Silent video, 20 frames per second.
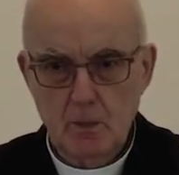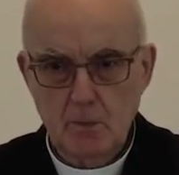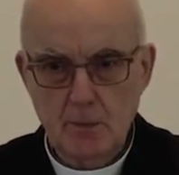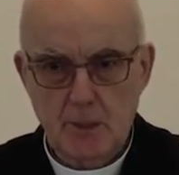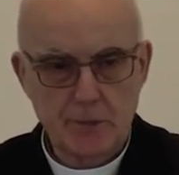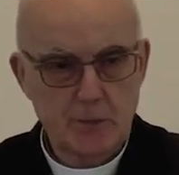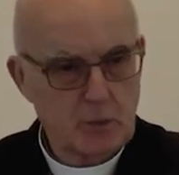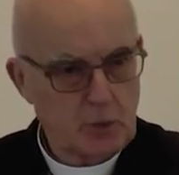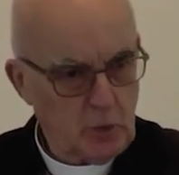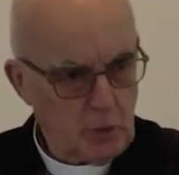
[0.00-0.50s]

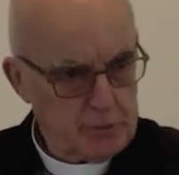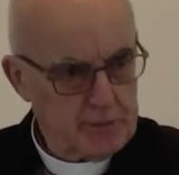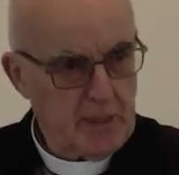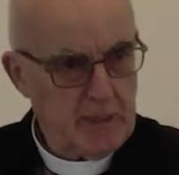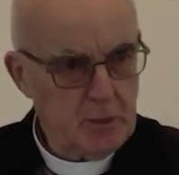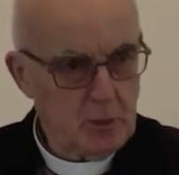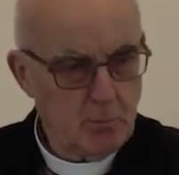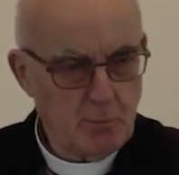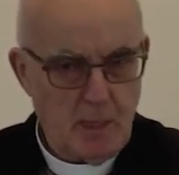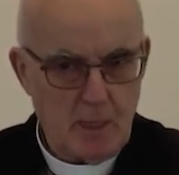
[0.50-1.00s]
That the
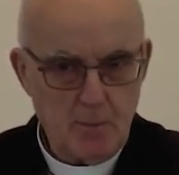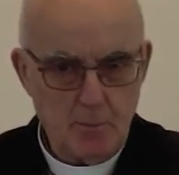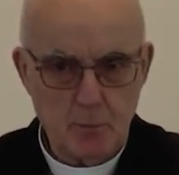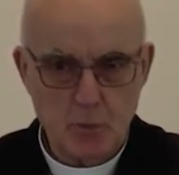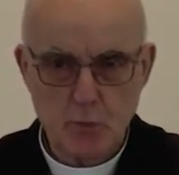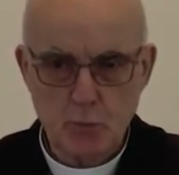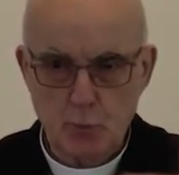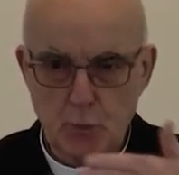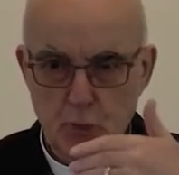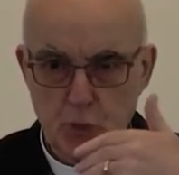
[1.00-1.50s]
Ten
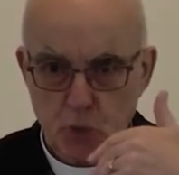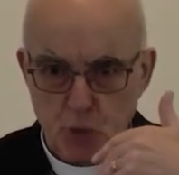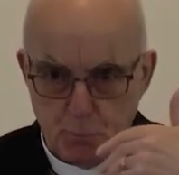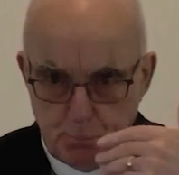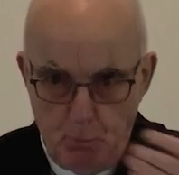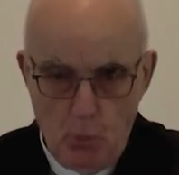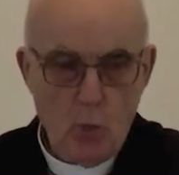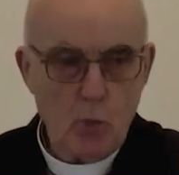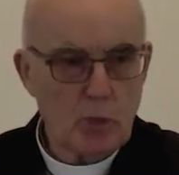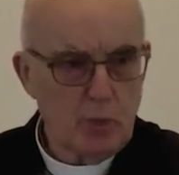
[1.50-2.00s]
Commandments were
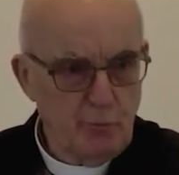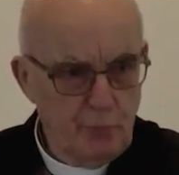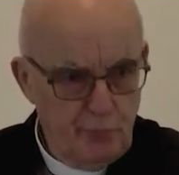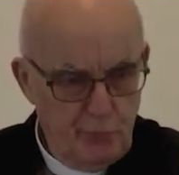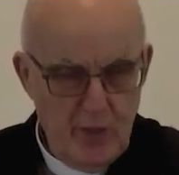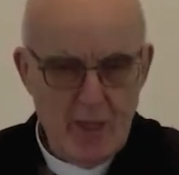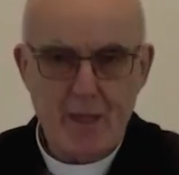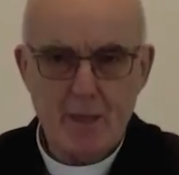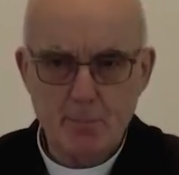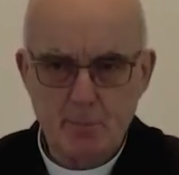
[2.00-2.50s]
spoken
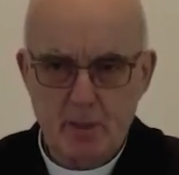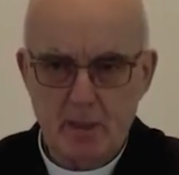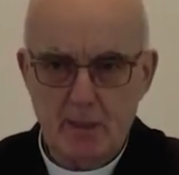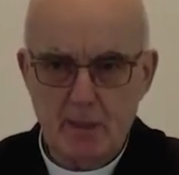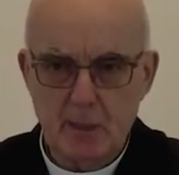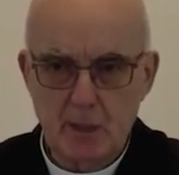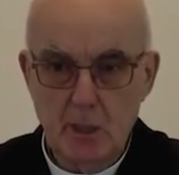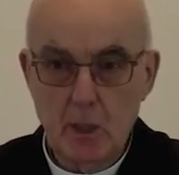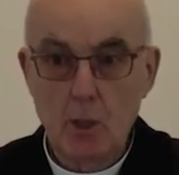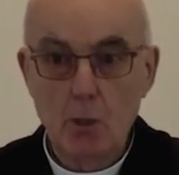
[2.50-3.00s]

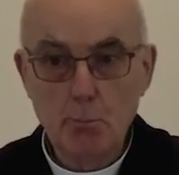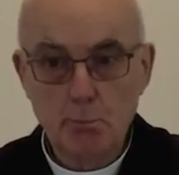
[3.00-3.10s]
verbally